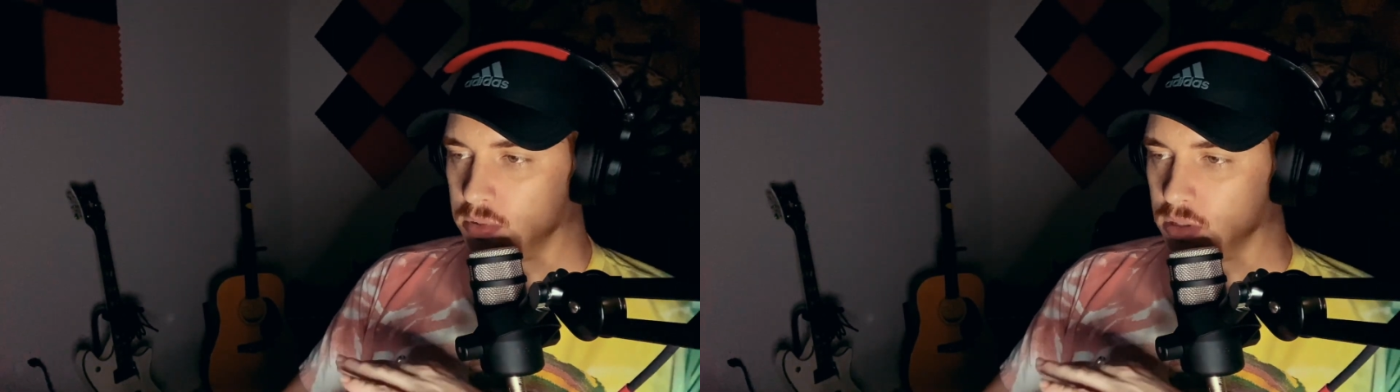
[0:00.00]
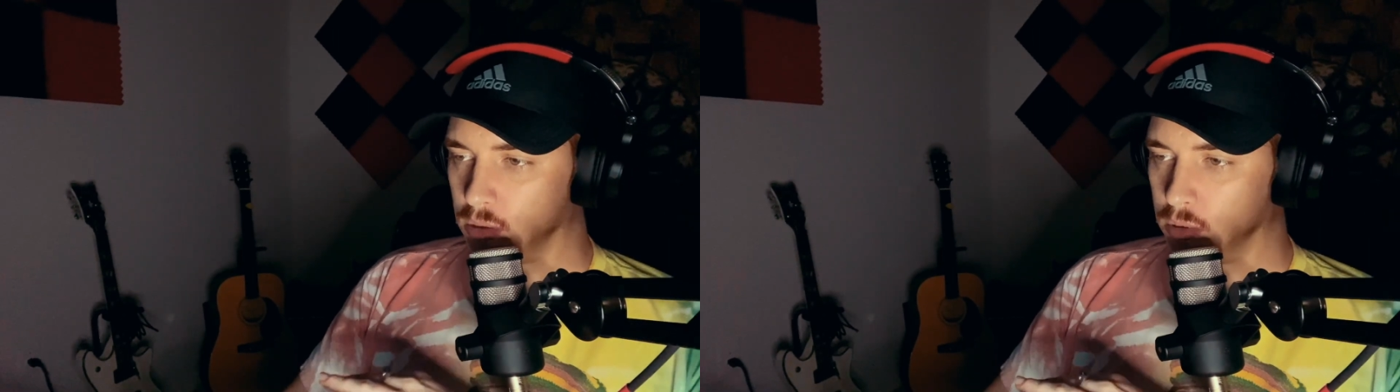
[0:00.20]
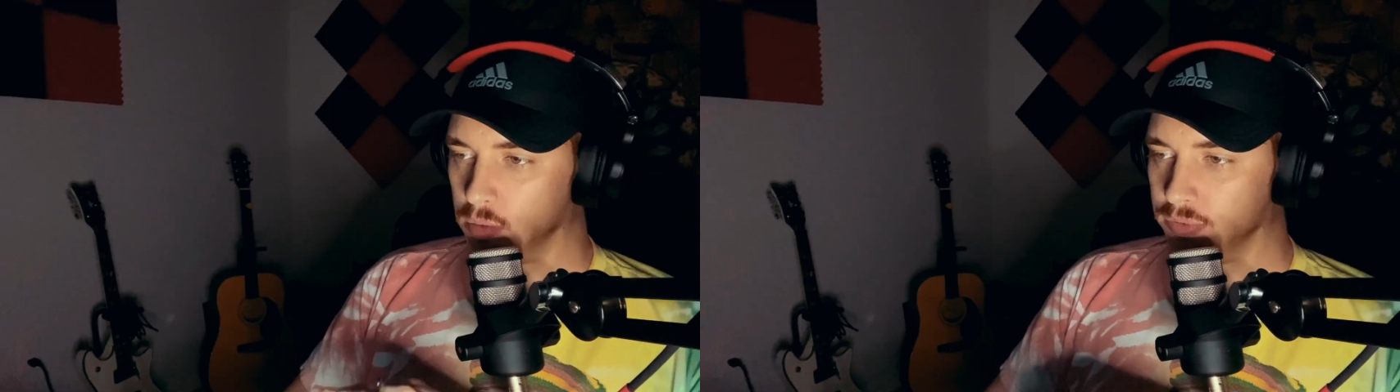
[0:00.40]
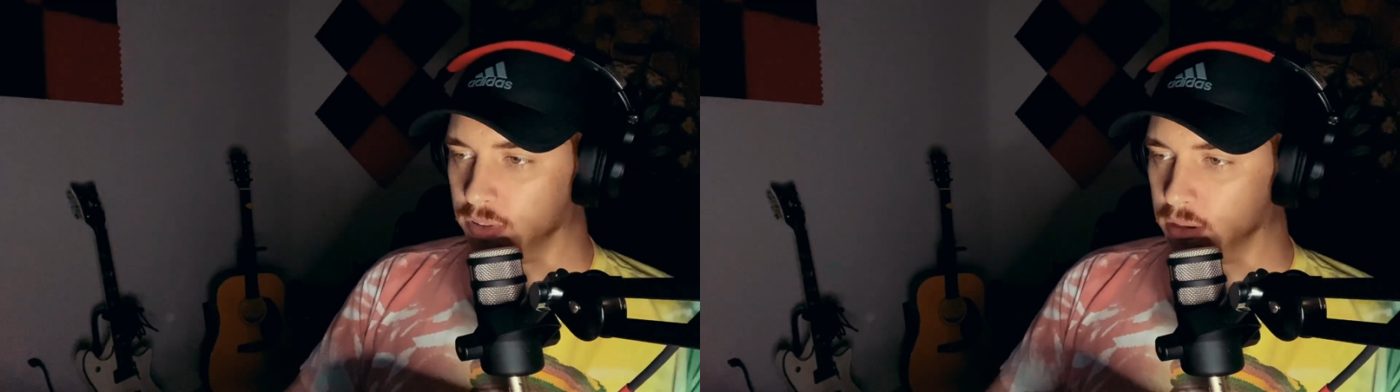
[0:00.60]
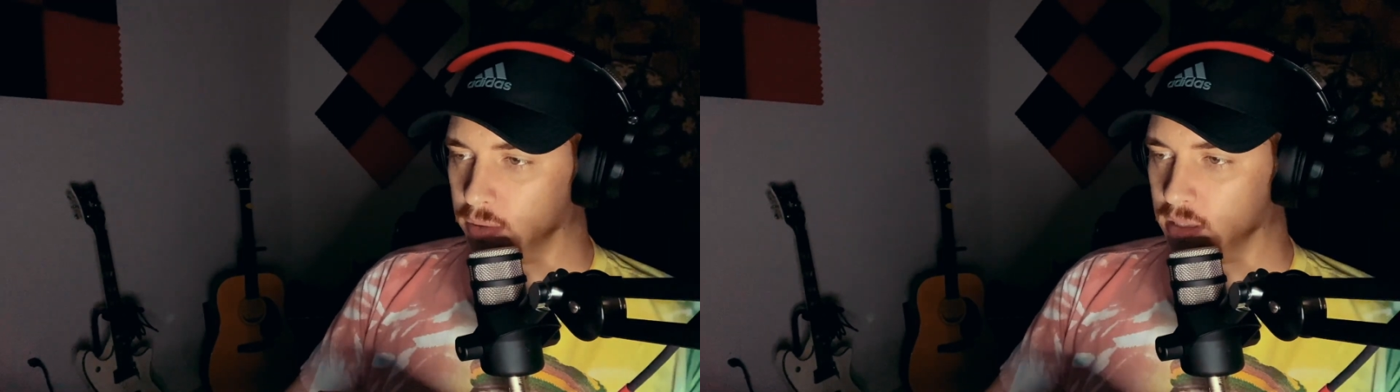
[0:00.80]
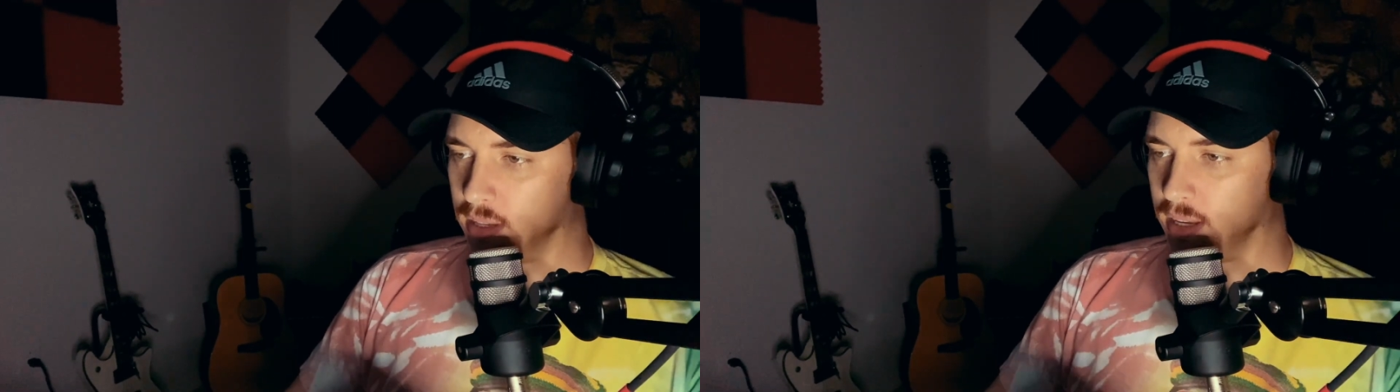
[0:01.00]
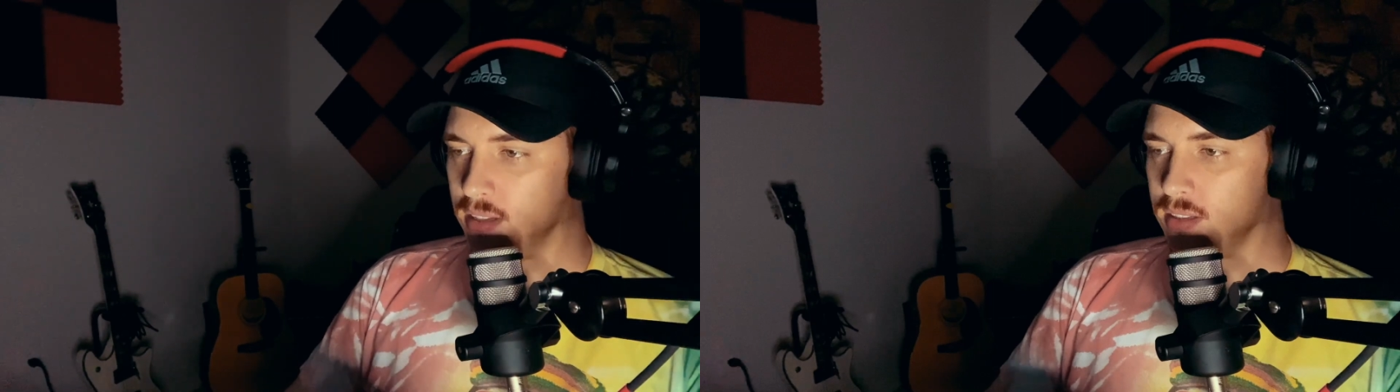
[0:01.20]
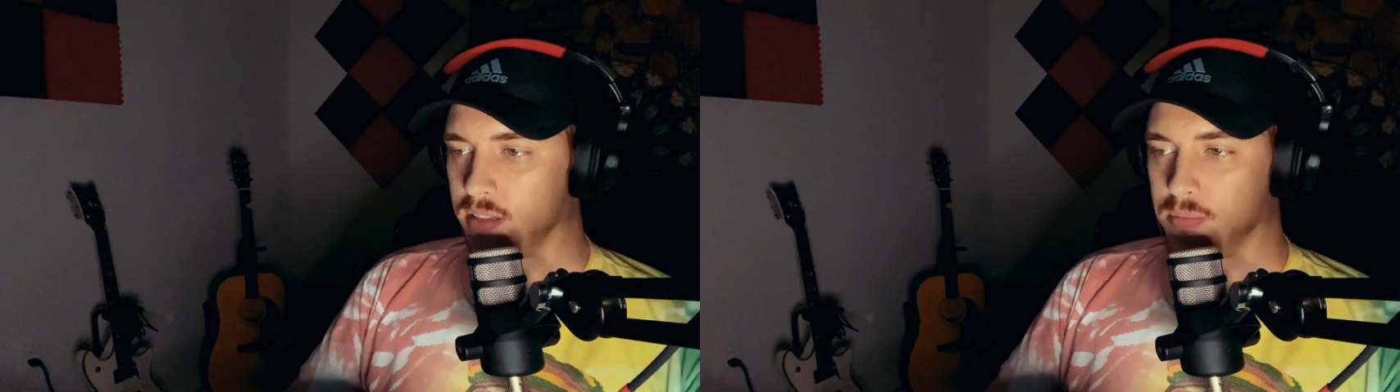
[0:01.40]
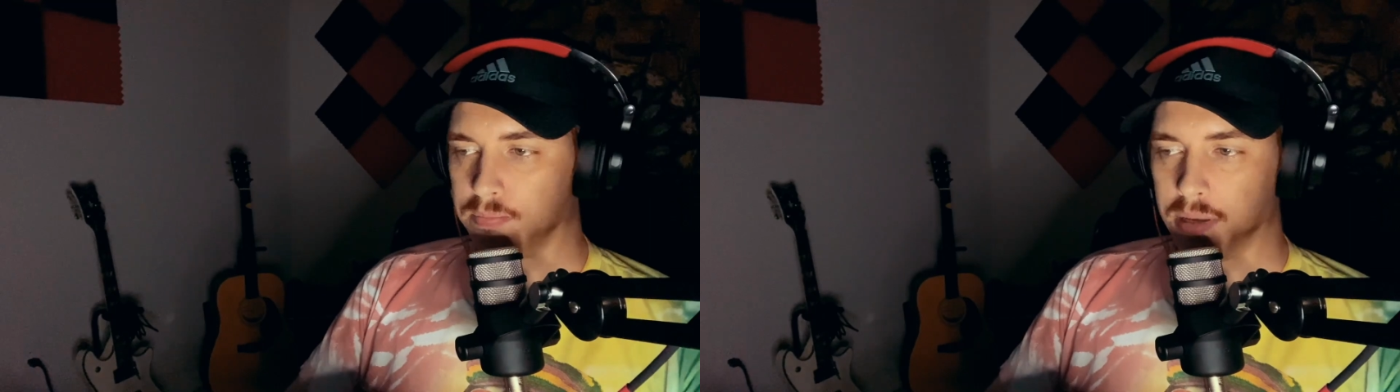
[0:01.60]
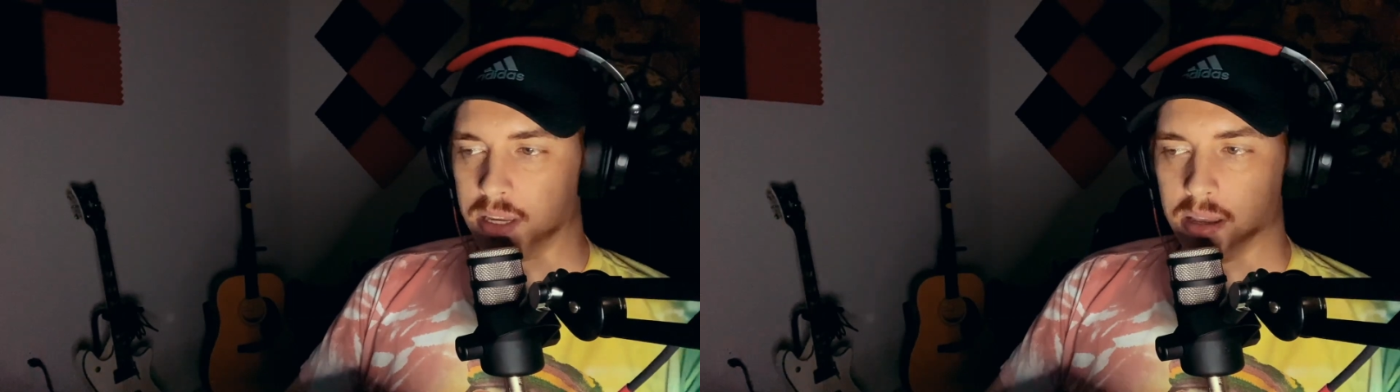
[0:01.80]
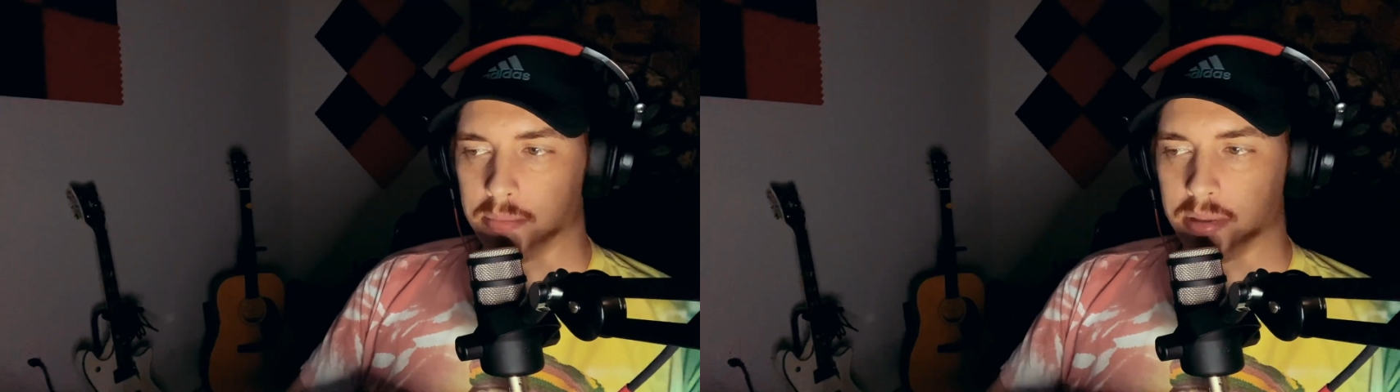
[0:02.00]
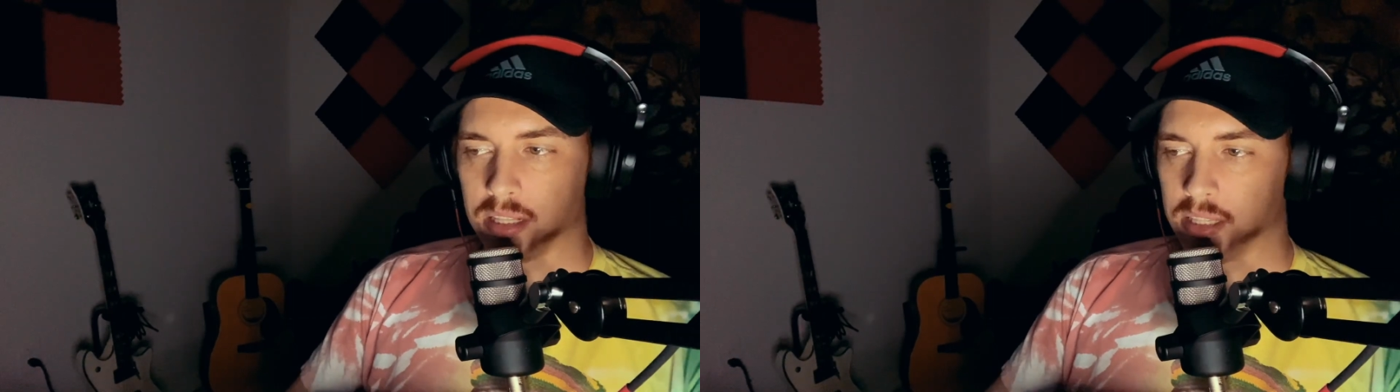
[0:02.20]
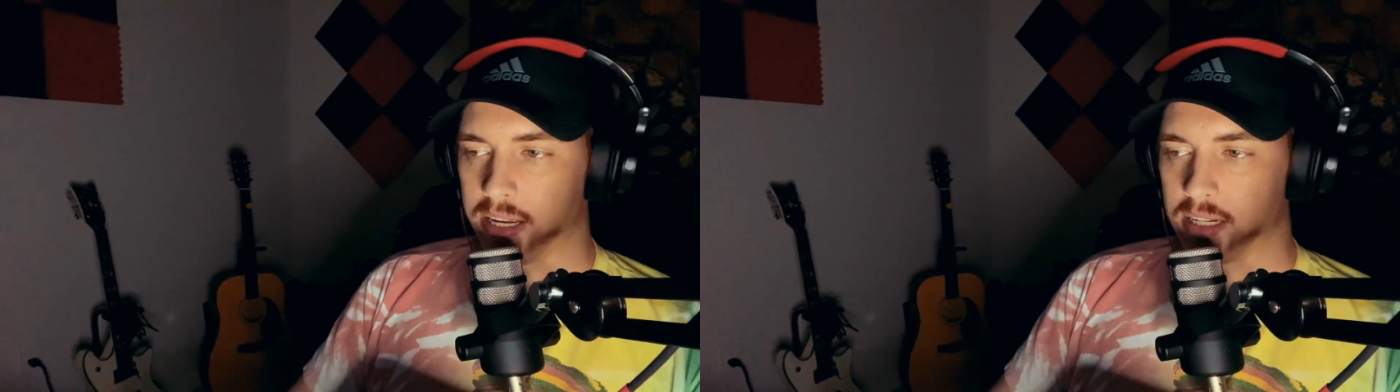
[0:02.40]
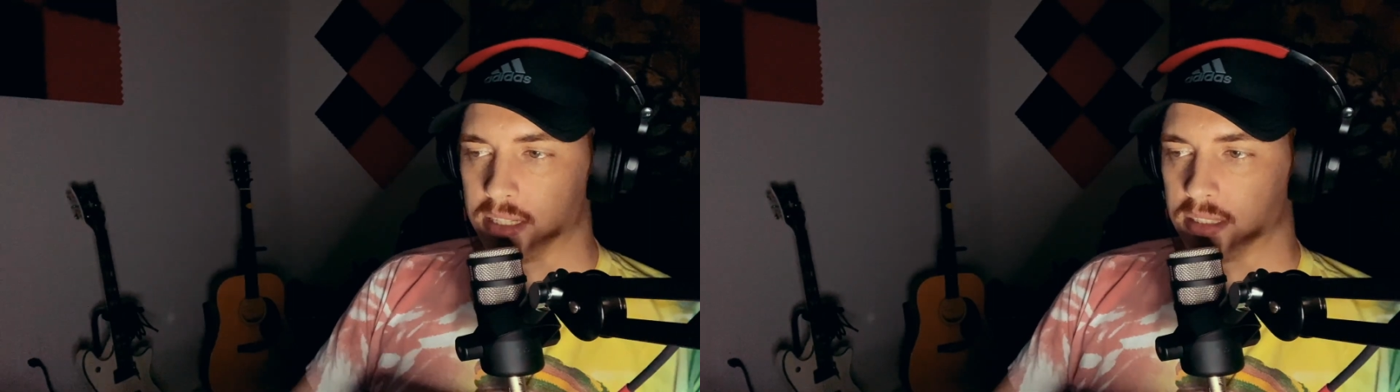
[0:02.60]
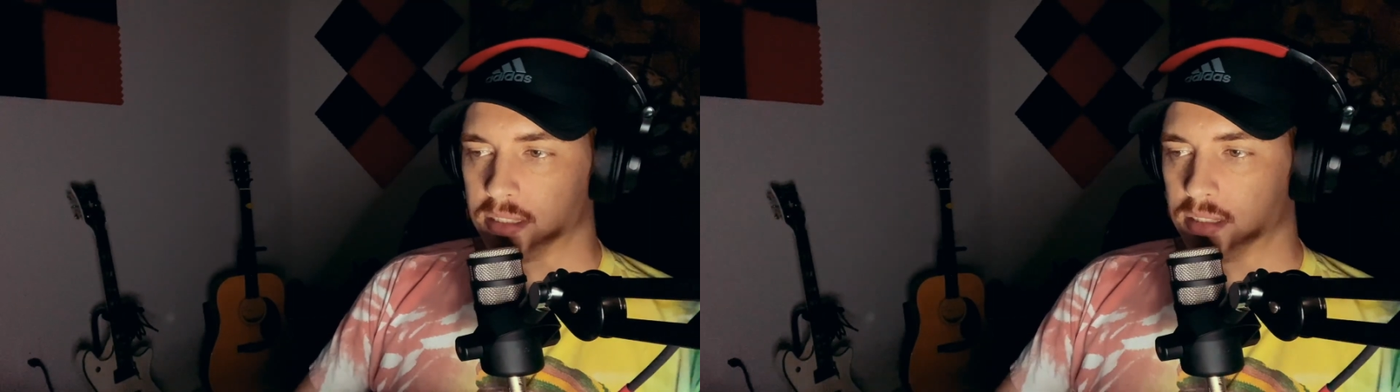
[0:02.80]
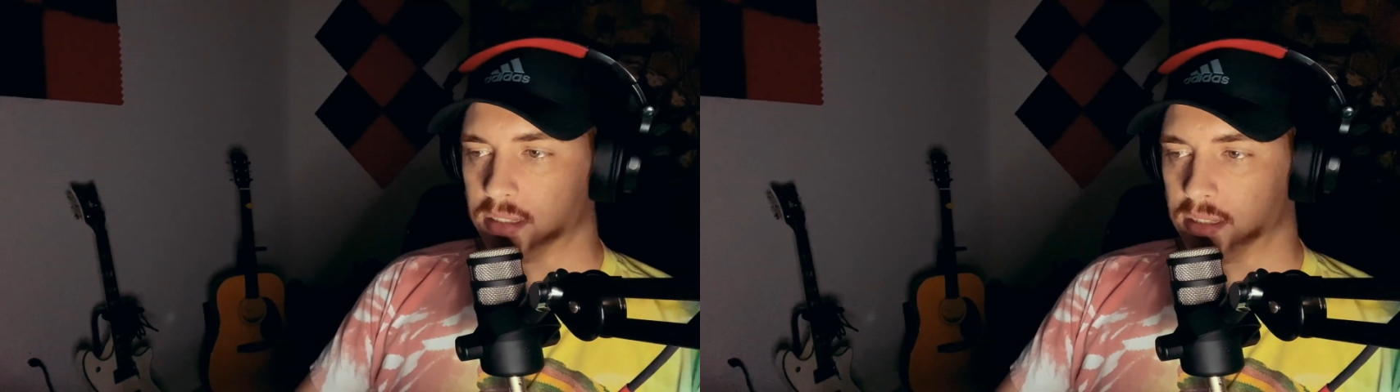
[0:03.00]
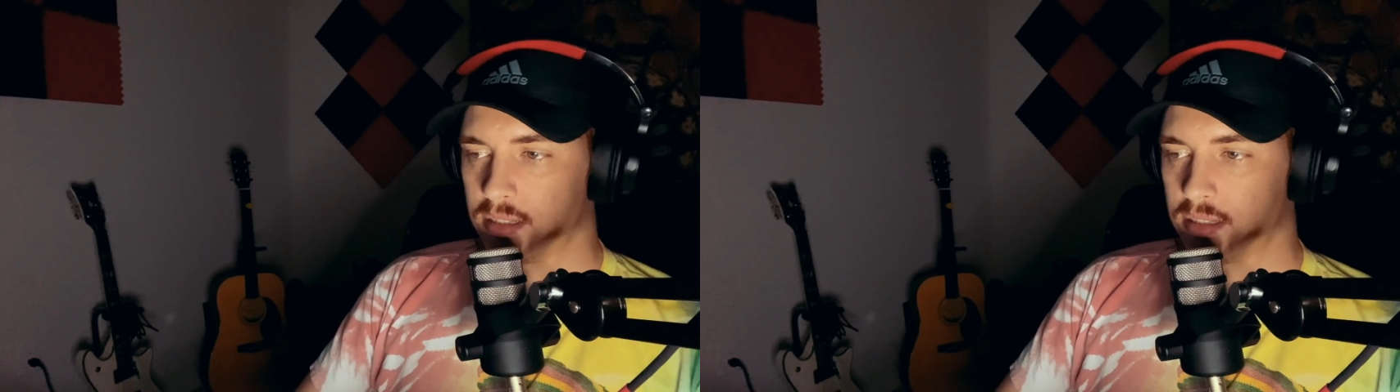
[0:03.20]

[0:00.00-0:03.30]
So hopefully around like 6 p.m. at the latest. Okay.